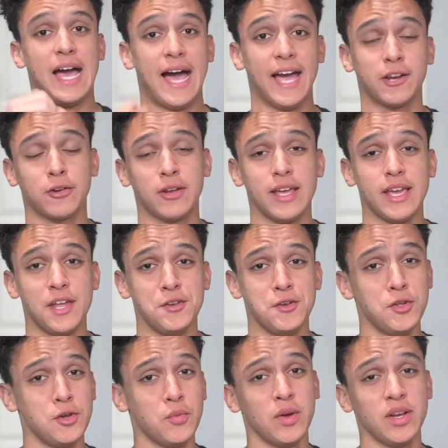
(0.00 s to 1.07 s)
I create a
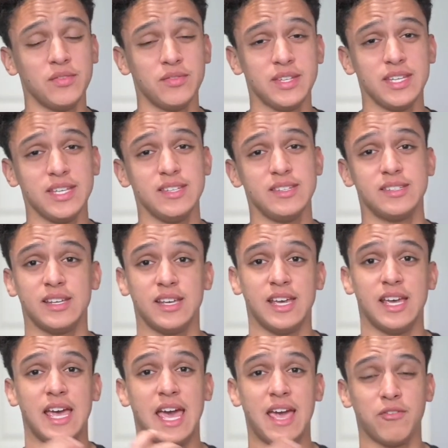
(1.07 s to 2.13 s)
new one of these
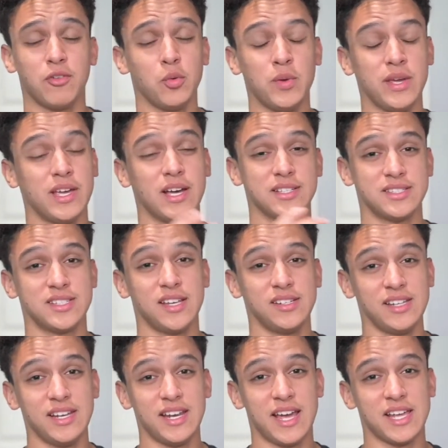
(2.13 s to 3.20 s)
every week on
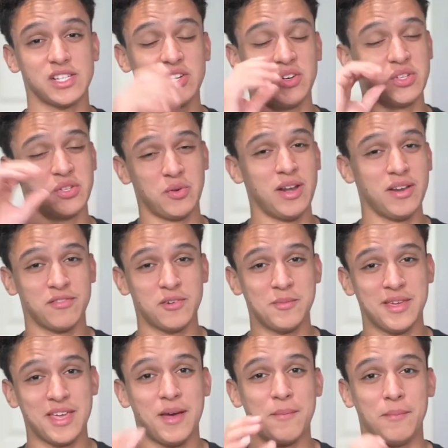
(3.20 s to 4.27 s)
Sunday night so it's ready for
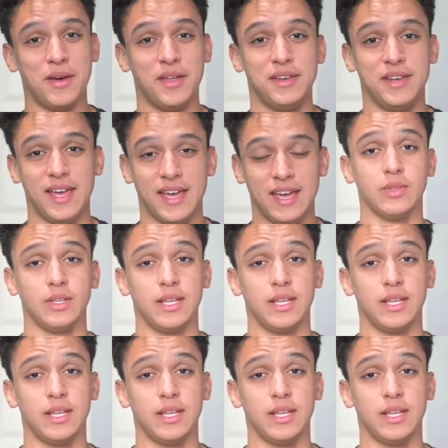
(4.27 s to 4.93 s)
me on Monday.